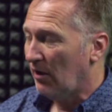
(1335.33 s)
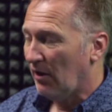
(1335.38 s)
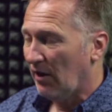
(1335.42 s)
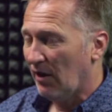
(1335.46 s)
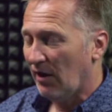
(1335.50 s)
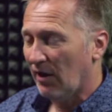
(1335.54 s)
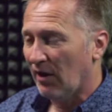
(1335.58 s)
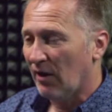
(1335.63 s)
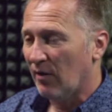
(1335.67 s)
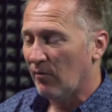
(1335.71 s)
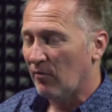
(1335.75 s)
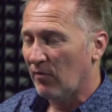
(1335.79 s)

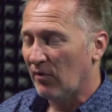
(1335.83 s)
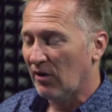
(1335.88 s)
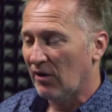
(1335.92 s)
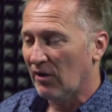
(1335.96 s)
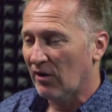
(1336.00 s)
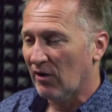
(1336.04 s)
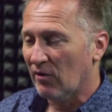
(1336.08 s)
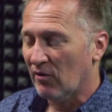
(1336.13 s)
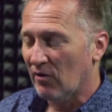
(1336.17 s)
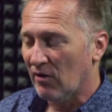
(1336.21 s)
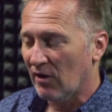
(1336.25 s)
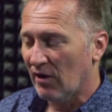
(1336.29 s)
um, you
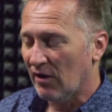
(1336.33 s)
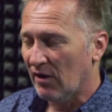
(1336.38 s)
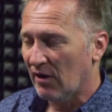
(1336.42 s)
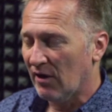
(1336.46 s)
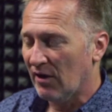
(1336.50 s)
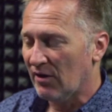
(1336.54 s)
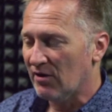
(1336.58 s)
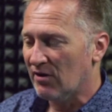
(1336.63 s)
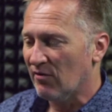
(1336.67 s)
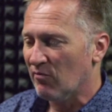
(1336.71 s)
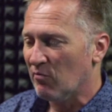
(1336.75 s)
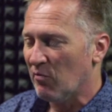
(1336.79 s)
know, uh,
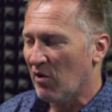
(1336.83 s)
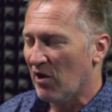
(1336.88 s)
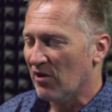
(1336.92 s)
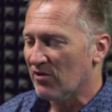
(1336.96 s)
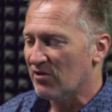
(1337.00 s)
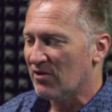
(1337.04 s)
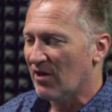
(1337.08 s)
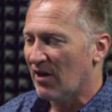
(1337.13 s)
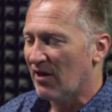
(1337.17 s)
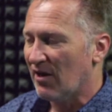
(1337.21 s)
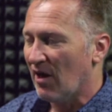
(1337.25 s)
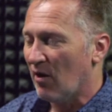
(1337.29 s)
in different
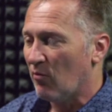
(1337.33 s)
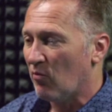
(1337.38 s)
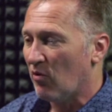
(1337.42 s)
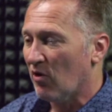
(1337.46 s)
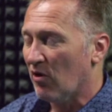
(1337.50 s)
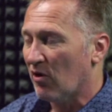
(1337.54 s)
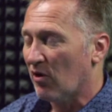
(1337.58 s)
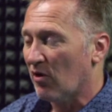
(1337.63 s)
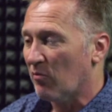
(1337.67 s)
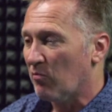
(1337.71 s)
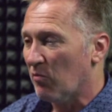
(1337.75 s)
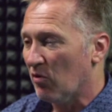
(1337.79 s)
parts of their
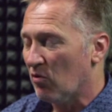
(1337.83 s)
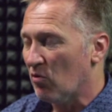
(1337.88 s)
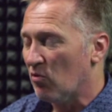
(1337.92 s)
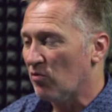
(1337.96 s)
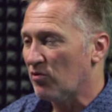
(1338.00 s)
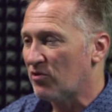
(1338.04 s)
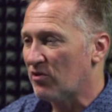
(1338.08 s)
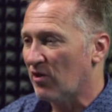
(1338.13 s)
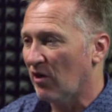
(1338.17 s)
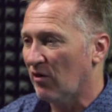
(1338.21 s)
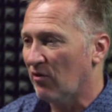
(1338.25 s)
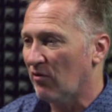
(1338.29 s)
network. But
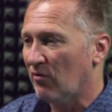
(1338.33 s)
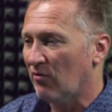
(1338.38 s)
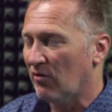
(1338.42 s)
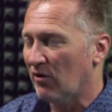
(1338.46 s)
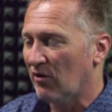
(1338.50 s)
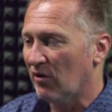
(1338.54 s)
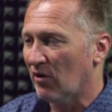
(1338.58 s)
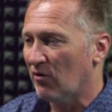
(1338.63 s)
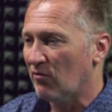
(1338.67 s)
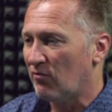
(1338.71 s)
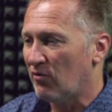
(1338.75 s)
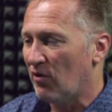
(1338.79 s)
also, you
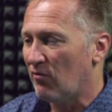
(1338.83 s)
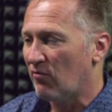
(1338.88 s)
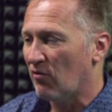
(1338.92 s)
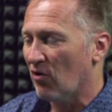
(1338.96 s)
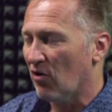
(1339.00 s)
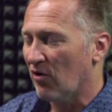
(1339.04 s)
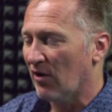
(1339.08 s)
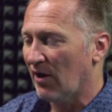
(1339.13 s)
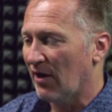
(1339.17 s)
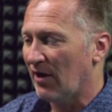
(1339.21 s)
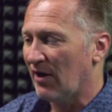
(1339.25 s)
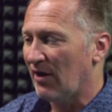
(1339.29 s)
know, if you've
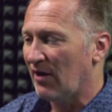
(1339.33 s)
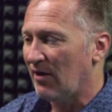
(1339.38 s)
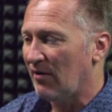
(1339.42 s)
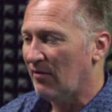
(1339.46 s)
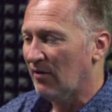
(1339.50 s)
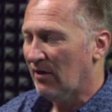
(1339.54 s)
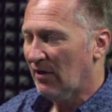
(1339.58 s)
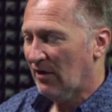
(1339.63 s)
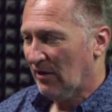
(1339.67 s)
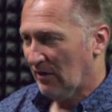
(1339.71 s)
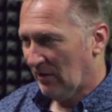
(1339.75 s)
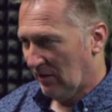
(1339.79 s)
got a,
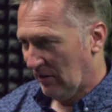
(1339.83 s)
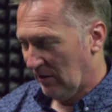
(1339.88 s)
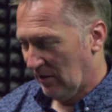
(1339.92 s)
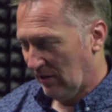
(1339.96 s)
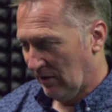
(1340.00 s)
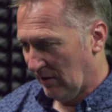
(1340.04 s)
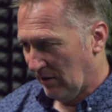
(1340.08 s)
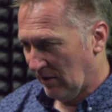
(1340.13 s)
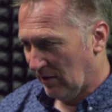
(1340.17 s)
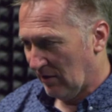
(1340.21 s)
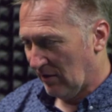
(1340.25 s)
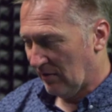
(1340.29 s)

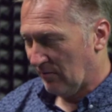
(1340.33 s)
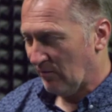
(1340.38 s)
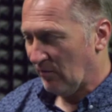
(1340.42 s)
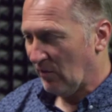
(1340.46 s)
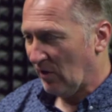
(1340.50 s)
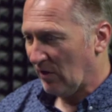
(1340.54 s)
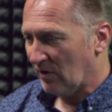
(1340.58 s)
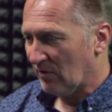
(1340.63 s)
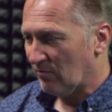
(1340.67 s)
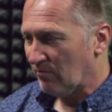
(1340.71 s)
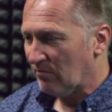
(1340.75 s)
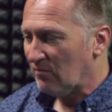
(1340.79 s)
um,
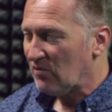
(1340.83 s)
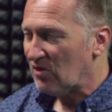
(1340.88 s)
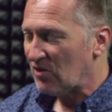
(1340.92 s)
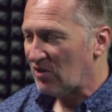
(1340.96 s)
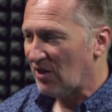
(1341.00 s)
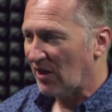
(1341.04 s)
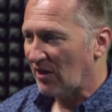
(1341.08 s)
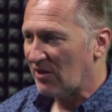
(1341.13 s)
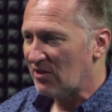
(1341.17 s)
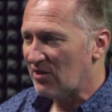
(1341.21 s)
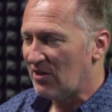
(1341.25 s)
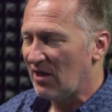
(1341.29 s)
a
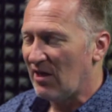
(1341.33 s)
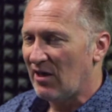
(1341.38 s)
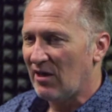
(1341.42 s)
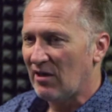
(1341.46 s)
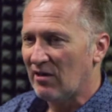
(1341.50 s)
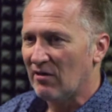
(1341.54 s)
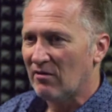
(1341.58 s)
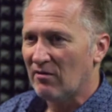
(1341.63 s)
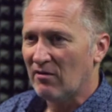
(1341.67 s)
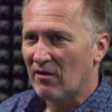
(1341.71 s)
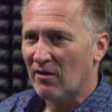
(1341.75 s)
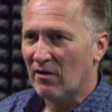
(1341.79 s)

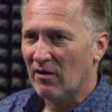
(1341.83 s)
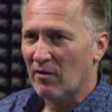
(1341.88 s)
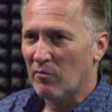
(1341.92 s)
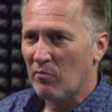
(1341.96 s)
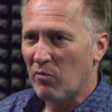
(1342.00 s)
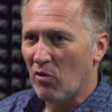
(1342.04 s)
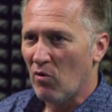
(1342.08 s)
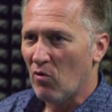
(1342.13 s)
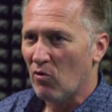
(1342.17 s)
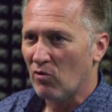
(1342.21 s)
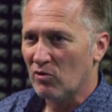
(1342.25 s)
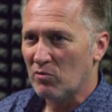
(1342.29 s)
16 uh,
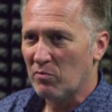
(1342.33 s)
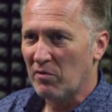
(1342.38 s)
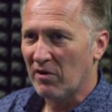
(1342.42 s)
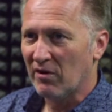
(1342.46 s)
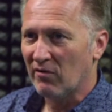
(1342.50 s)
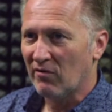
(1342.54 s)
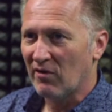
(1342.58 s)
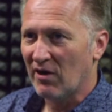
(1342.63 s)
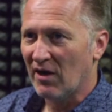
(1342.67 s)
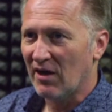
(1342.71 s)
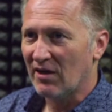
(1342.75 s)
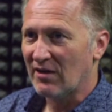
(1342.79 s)
port bit
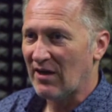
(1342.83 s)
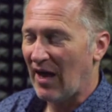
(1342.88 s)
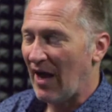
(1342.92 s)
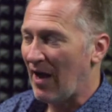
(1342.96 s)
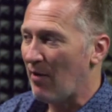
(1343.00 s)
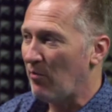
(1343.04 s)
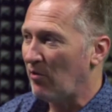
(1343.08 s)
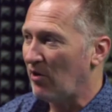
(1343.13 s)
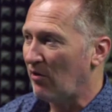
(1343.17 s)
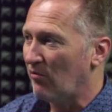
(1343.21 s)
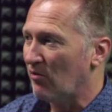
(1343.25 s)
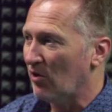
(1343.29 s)
of kit,
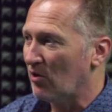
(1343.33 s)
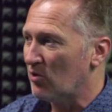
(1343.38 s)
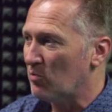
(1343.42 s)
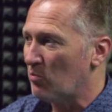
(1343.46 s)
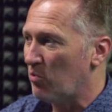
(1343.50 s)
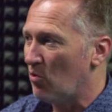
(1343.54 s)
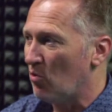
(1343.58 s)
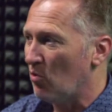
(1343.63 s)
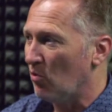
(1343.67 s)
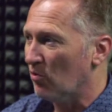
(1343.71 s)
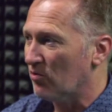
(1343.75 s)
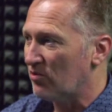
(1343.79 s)
how many of those
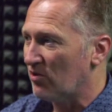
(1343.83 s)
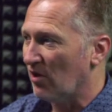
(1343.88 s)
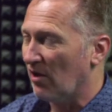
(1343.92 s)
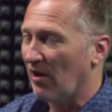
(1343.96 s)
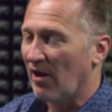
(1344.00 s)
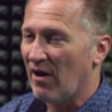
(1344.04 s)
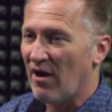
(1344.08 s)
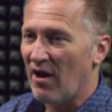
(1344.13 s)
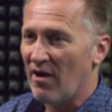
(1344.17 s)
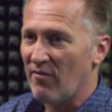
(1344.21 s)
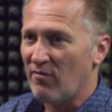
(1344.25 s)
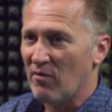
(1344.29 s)
ports are
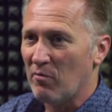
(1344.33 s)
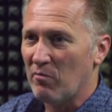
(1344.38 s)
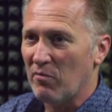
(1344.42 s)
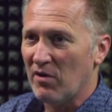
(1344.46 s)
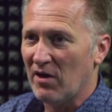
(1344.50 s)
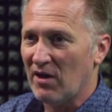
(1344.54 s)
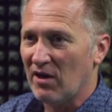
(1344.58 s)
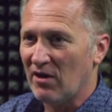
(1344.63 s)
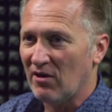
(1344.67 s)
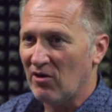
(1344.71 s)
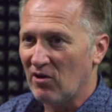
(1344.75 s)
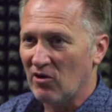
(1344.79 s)
live and
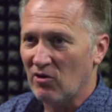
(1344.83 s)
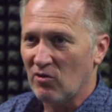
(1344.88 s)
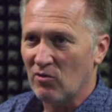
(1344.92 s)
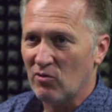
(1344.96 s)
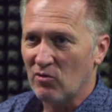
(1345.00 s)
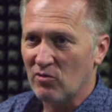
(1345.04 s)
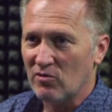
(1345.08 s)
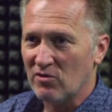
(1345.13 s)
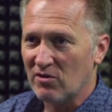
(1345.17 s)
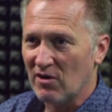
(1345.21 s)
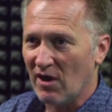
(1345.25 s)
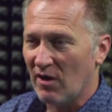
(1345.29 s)
being
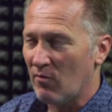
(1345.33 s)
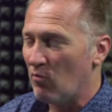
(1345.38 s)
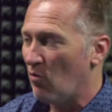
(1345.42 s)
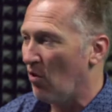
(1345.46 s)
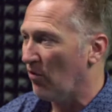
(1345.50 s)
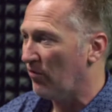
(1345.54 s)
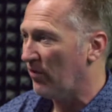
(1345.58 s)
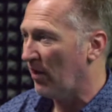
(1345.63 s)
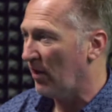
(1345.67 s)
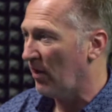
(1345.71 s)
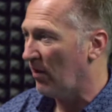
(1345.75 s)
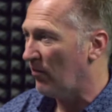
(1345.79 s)
used, and
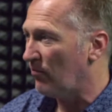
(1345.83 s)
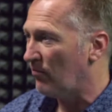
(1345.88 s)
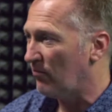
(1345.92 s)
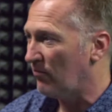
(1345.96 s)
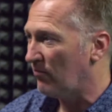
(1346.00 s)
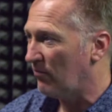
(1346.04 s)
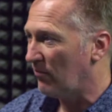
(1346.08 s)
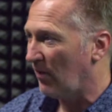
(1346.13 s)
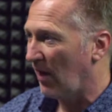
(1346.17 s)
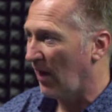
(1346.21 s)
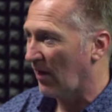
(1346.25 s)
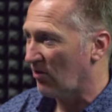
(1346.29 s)
what they're
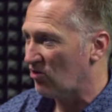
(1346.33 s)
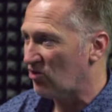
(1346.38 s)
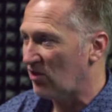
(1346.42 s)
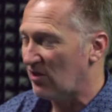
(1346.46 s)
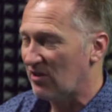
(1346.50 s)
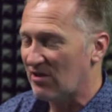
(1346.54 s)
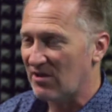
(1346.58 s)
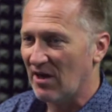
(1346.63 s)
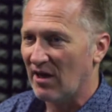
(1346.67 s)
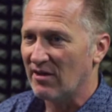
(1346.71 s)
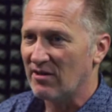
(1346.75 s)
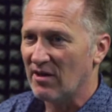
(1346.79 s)
actually
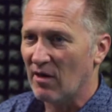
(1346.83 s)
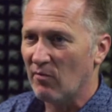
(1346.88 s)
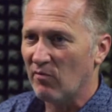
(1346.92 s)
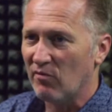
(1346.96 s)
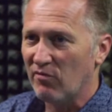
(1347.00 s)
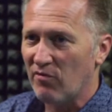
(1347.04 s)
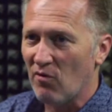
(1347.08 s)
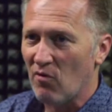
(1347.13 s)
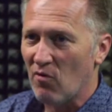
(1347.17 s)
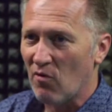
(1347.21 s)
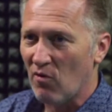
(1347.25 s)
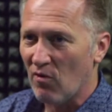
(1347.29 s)
set up
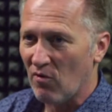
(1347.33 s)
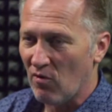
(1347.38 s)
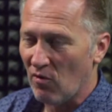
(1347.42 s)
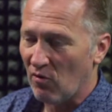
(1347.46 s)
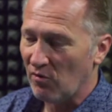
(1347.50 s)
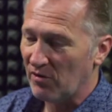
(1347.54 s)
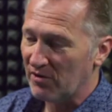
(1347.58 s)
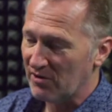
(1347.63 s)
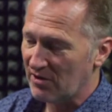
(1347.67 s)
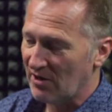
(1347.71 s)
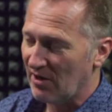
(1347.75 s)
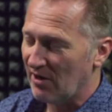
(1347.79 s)
for
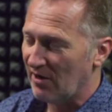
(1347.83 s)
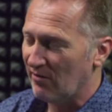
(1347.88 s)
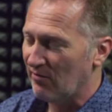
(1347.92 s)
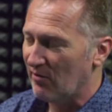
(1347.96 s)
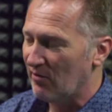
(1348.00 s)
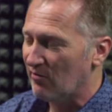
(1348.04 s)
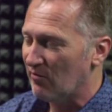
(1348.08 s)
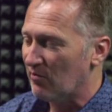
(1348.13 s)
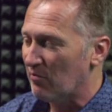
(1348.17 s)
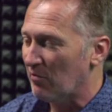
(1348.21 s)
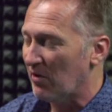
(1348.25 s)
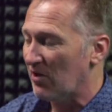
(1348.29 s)
all this kind of
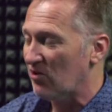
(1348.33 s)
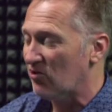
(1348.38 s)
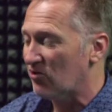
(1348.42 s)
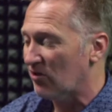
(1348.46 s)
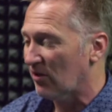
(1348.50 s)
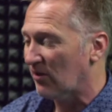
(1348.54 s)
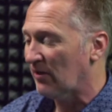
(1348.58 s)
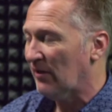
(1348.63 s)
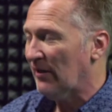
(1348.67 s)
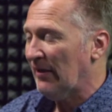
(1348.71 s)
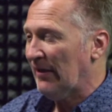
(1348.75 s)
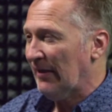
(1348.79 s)

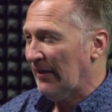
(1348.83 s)
information.